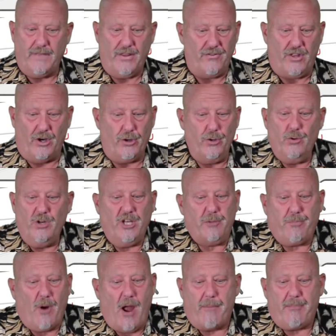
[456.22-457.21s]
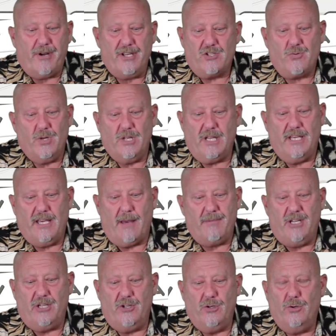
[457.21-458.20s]
Their unique properties, really,
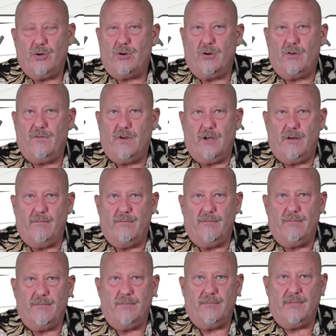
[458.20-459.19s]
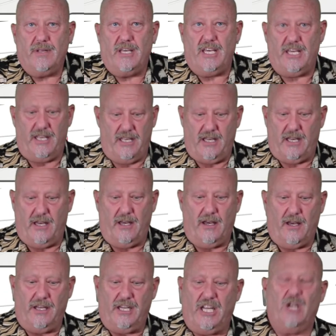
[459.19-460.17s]
who heard of
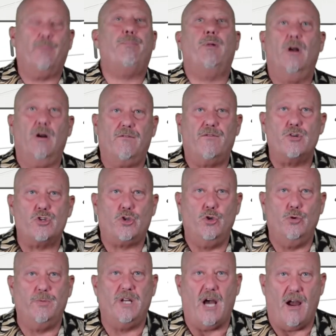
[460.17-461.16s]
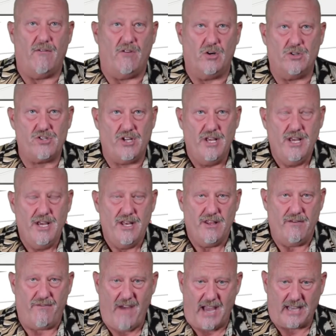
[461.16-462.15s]
an earplug for scuba divers?
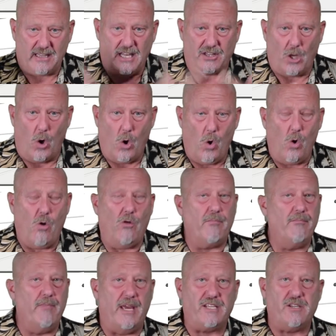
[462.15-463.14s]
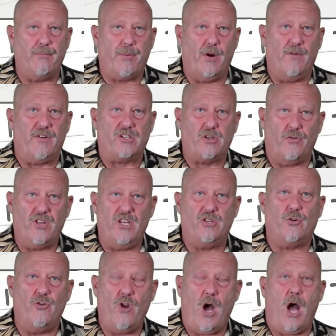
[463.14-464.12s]
The fact that the hole makes it perfect. So these
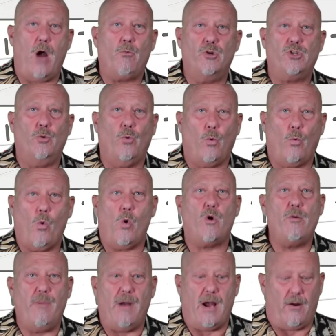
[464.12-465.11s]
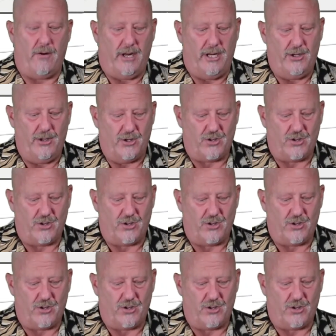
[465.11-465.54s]
are not what you were warned about in your